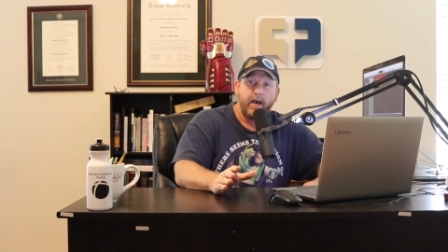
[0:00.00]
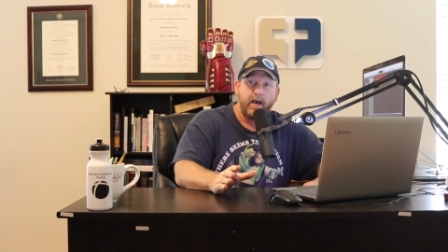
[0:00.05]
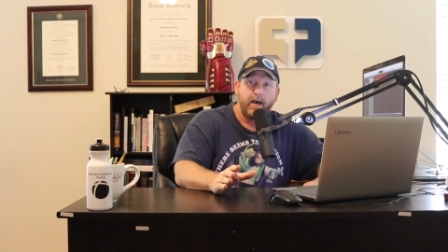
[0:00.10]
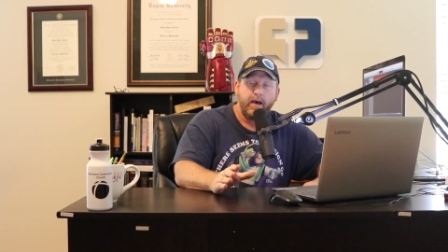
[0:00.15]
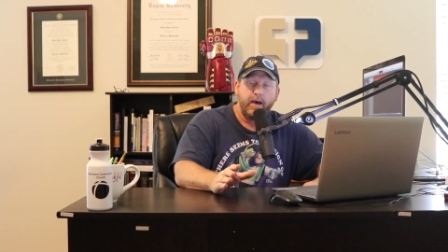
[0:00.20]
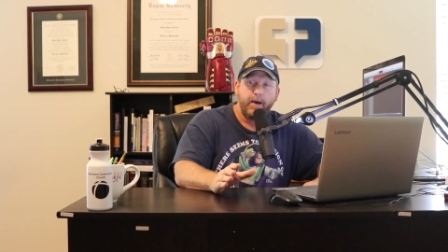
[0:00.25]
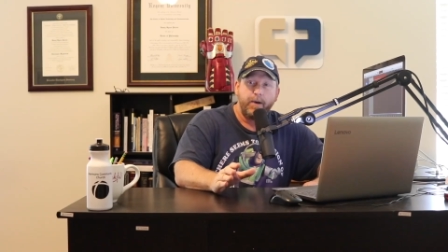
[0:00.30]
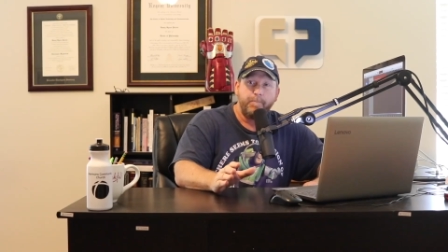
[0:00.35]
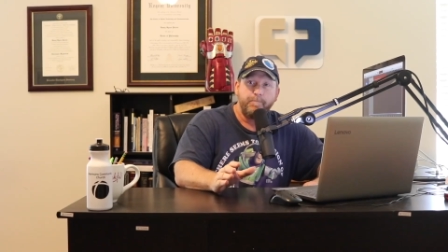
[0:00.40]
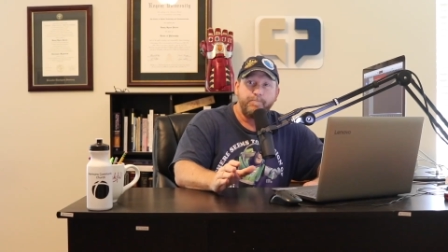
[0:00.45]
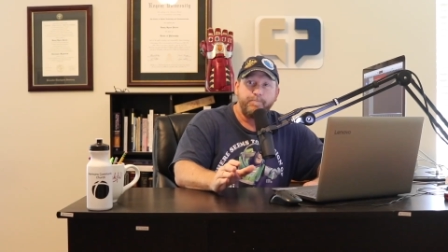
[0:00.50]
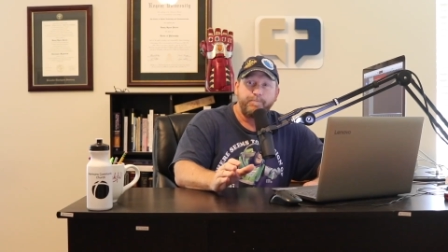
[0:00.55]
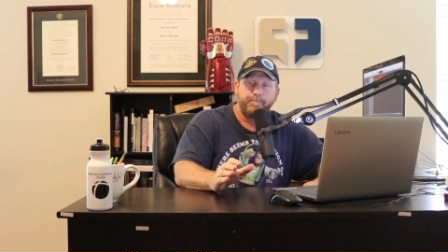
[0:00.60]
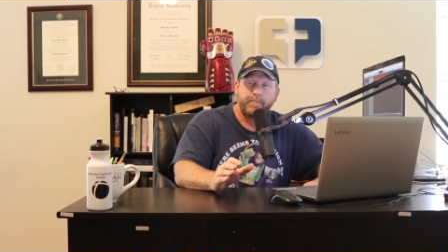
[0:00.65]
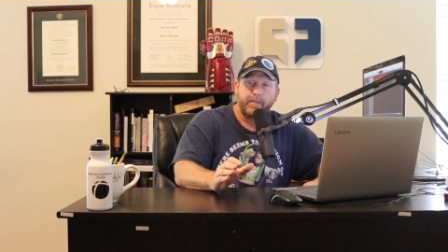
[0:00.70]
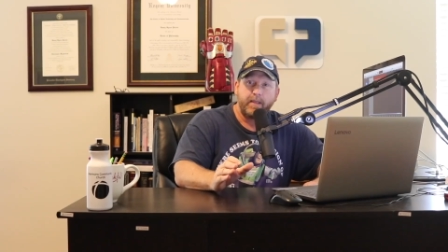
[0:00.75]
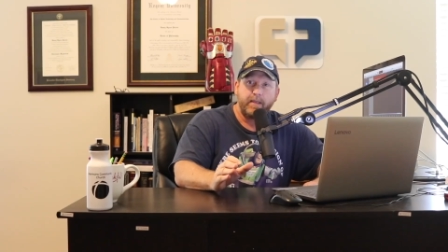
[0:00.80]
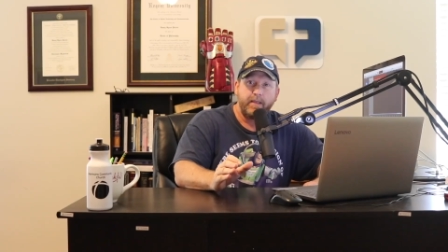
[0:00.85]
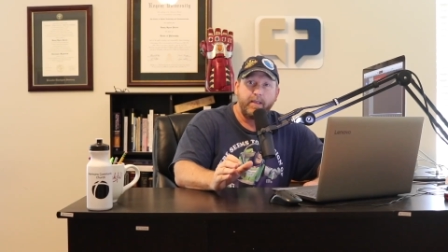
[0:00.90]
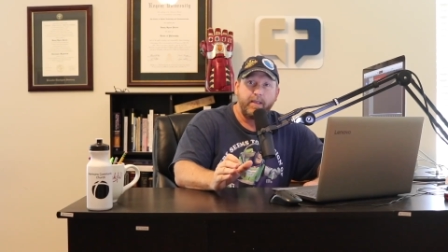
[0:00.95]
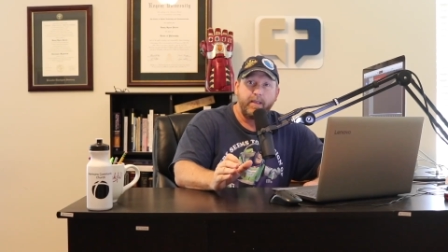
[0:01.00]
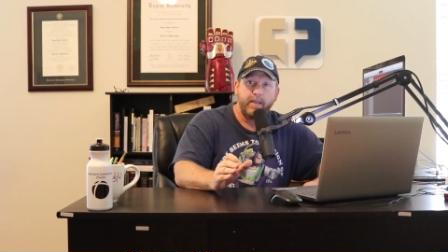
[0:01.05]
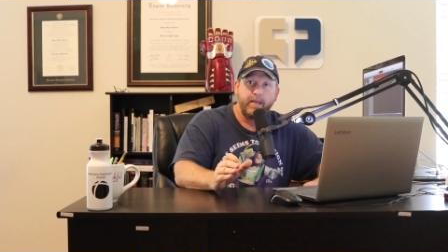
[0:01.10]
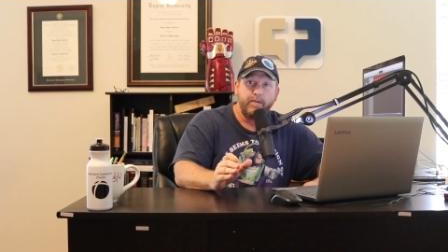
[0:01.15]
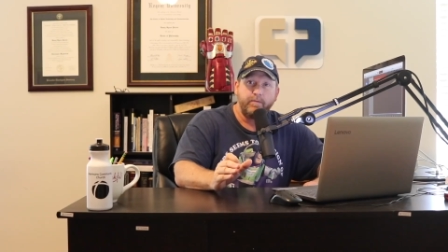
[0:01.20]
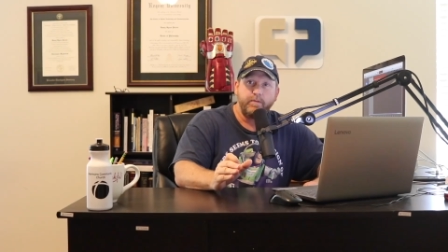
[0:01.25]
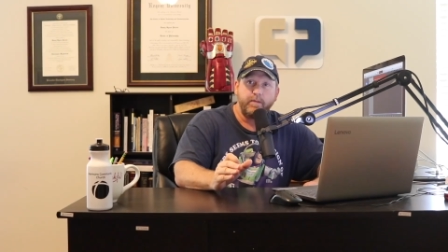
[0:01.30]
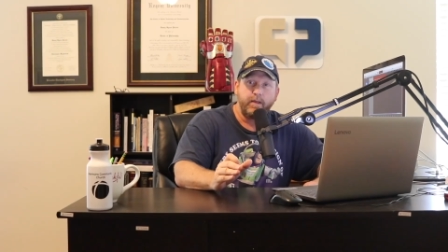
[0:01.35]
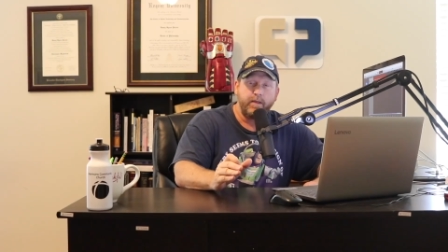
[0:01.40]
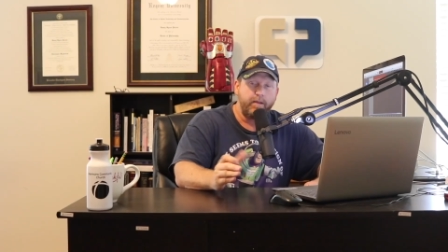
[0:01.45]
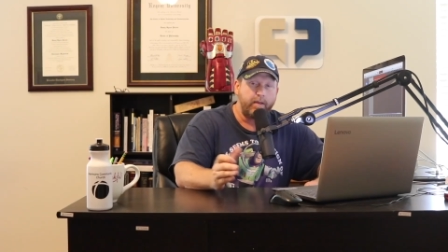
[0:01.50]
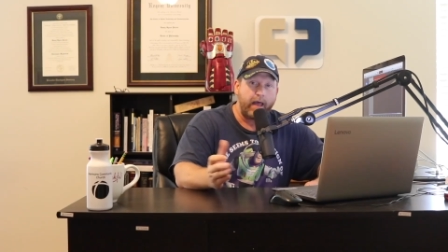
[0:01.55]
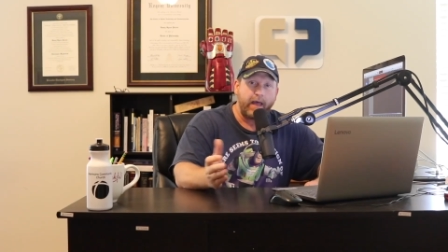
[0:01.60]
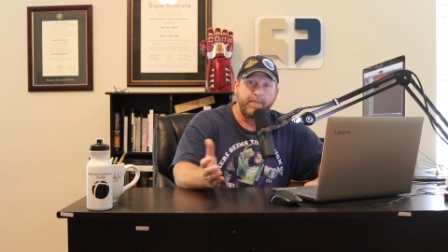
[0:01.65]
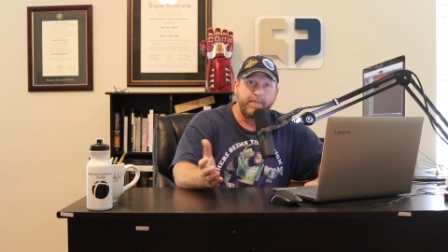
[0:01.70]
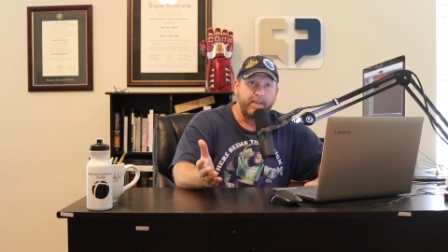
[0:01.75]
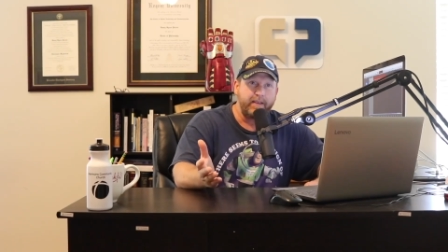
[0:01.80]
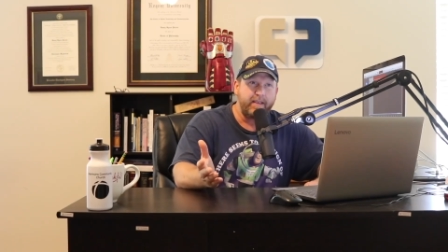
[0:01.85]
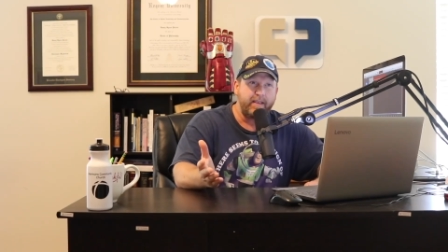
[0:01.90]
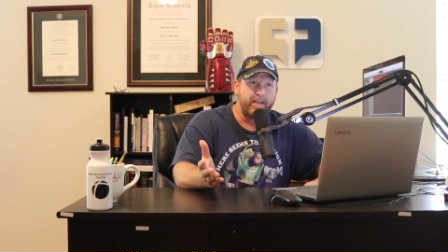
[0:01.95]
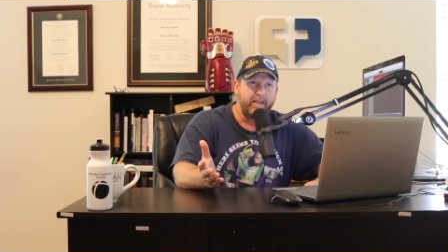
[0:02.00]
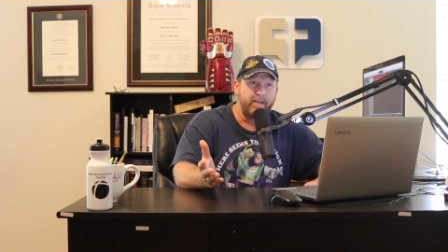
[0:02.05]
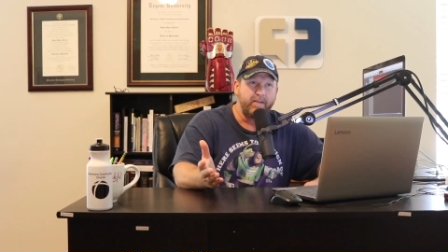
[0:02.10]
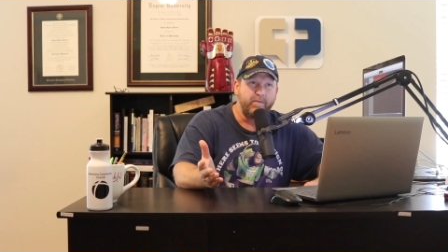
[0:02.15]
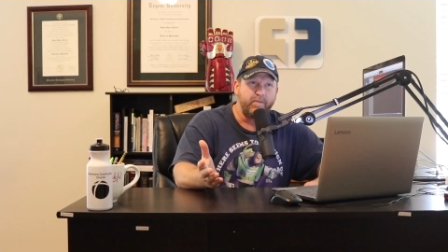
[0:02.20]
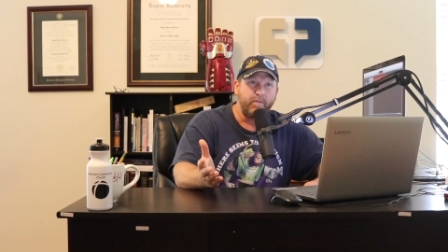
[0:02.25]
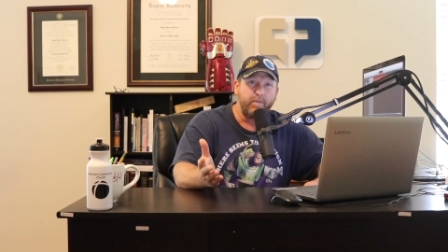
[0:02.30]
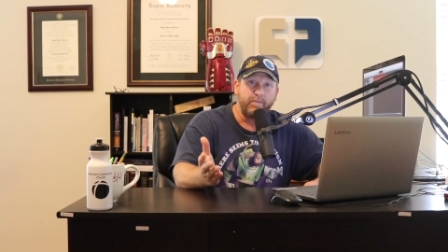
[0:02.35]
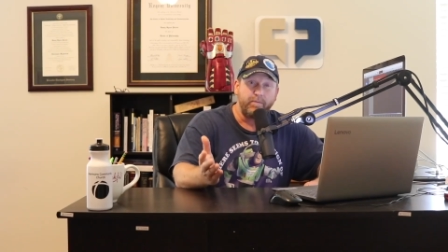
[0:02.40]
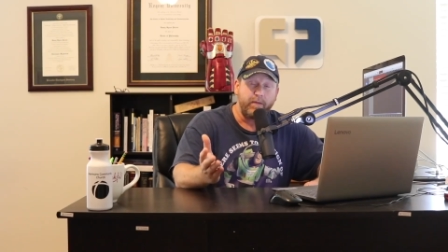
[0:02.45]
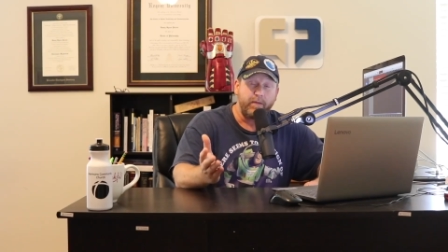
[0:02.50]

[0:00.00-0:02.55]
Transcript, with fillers: Um, it, I think